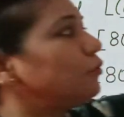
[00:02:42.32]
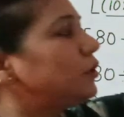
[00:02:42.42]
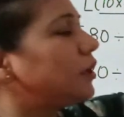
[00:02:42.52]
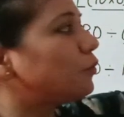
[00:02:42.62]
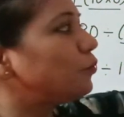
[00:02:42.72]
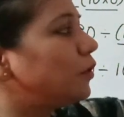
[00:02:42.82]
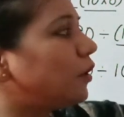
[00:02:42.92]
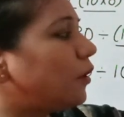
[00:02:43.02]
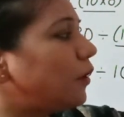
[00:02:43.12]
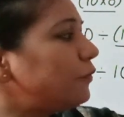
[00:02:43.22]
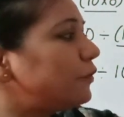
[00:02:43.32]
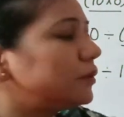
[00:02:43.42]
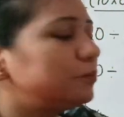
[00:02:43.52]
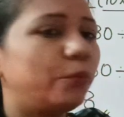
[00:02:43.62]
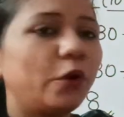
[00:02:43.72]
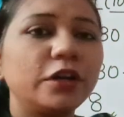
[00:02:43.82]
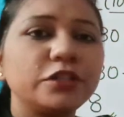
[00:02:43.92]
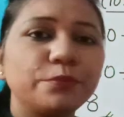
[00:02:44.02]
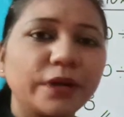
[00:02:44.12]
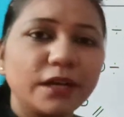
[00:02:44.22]
to the rule of
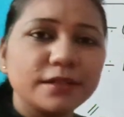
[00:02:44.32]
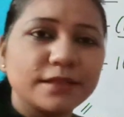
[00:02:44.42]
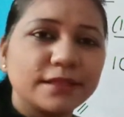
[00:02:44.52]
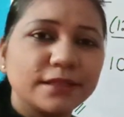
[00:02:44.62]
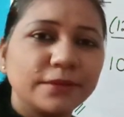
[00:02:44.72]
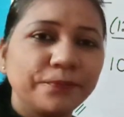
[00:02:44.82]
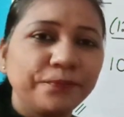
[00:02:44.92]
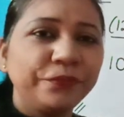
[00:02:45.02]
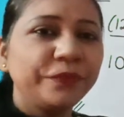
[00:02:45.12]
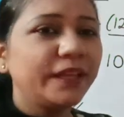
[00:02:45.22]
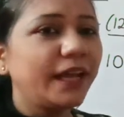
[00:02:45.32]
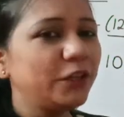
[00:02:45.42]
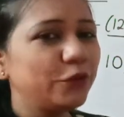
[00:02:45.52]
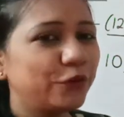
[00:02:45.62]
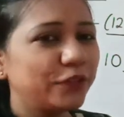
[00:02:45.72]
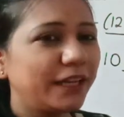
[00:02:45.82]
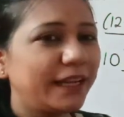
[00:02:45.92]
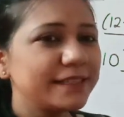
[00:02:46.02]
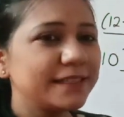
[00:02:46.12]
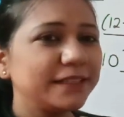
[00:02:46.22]
Bodmas. Thank you for the
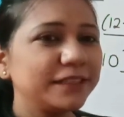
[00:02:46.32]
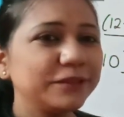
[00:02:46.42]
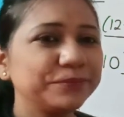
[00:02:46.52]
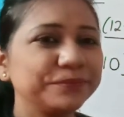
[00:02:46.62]
lesson.